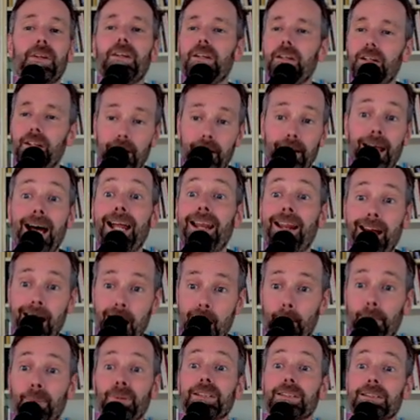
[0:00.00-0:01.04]
that
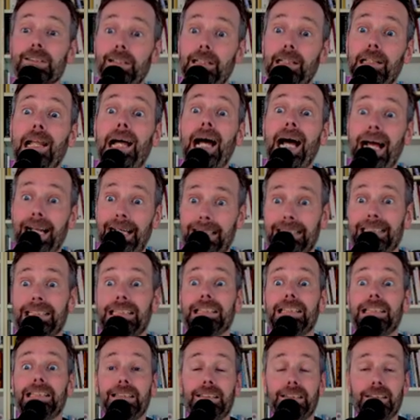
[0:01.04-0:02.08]
happens a lot.
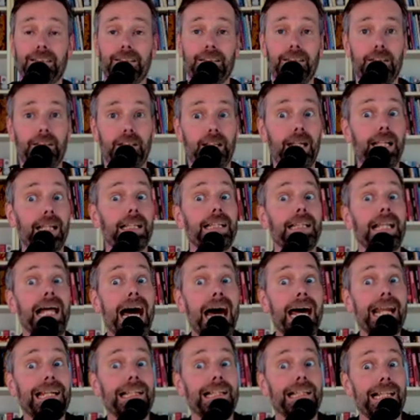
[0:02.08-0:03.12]
A
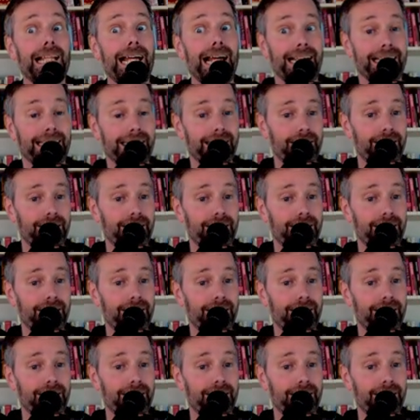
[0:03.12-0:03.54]
lot.